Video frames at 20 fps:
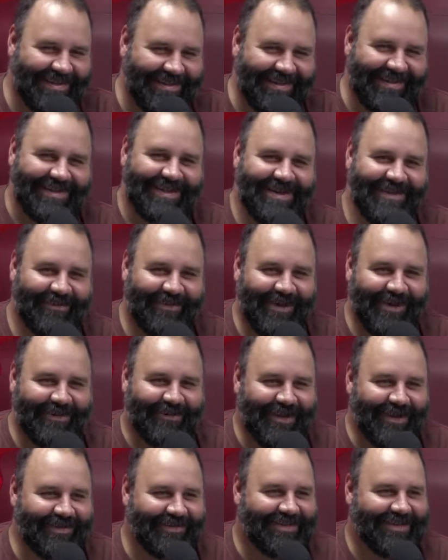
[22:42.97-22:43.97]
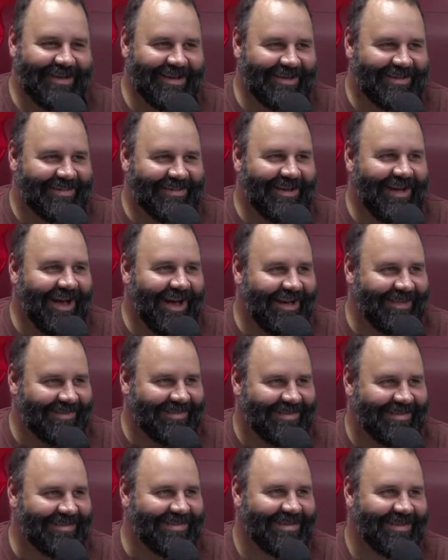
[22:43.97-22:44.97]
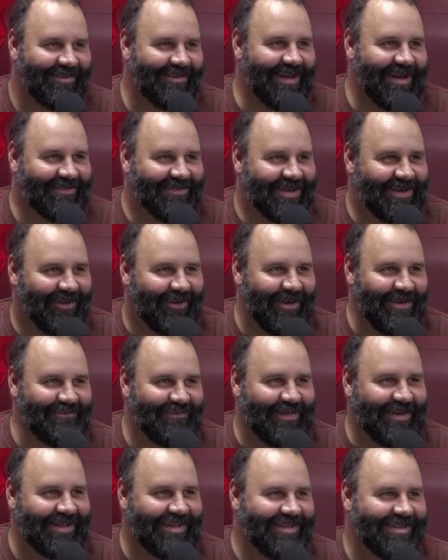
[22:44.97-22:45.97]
Where's the exhaust? We have to crimp it.